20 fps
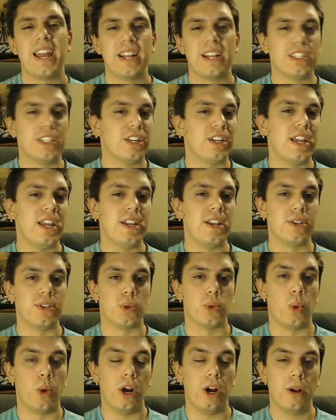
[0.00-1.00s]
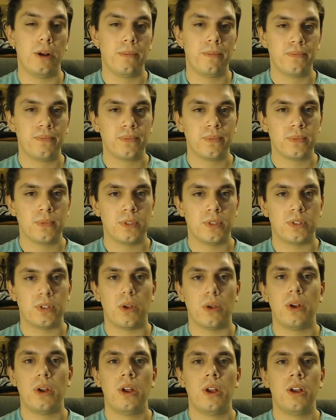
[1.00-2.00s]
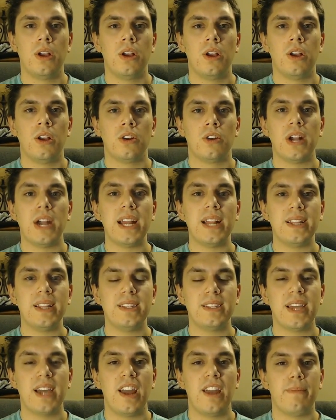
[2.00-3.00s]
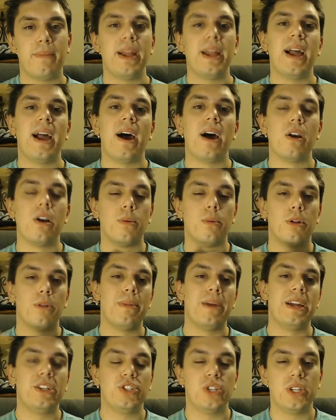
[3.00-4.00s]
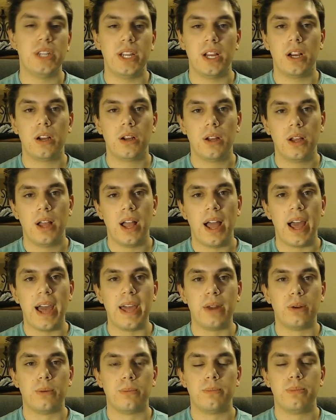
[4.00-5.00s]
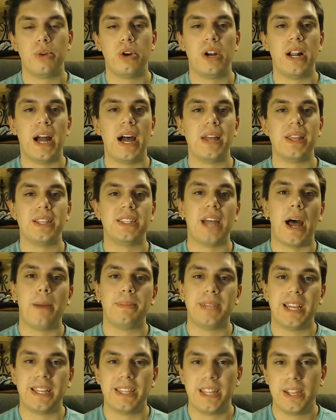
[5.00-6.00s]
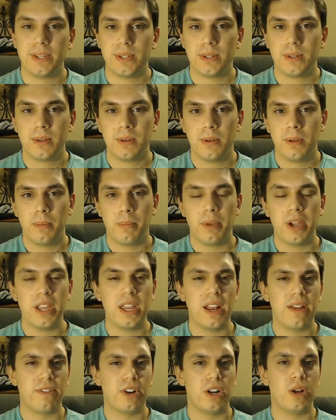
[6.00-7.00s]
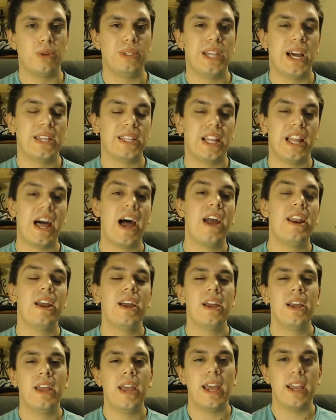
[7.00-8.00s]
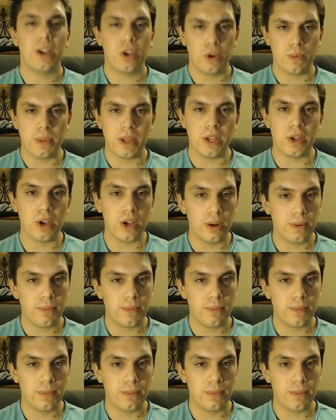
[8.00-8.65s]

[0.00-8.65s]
clunky and doesn't work. So, Cradily is kind of my honorable mention here. I don't put it on the top 10 list, but you never know, down the line, it could be good.